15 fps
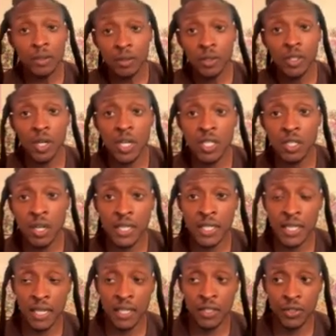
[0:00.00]
So I started
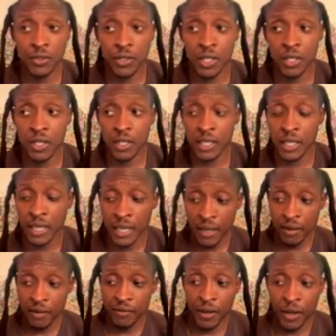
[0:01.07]
selling drugs,
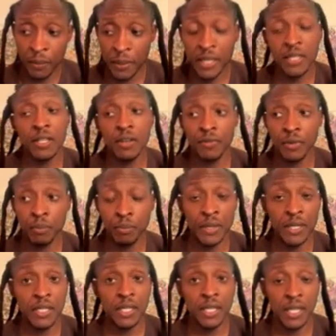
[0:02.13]
found myself in
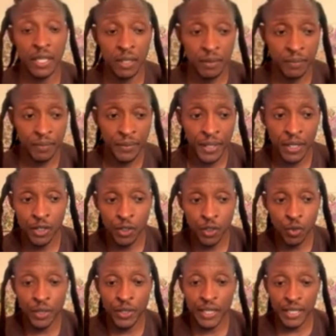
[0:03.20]
prison, and
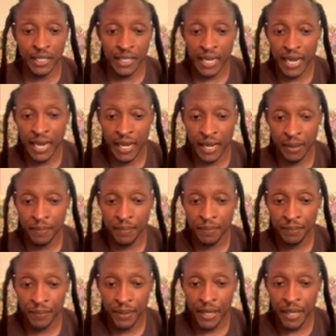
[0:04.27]
during that time,
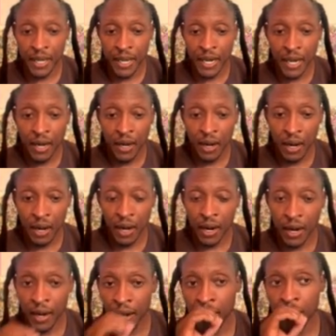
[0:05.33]

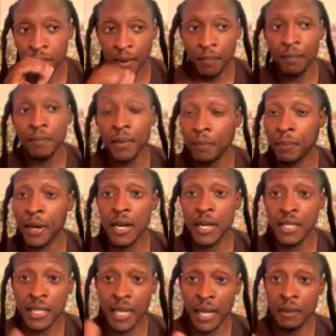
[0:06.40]
my
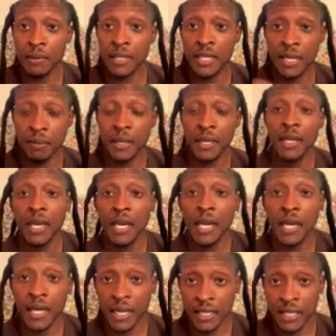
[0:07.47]
parents came to see me,
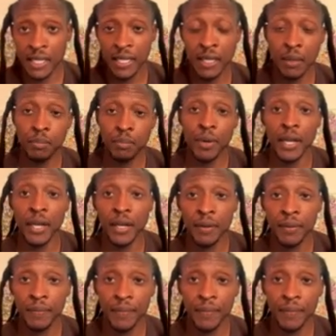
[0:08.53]
and I said that prayer,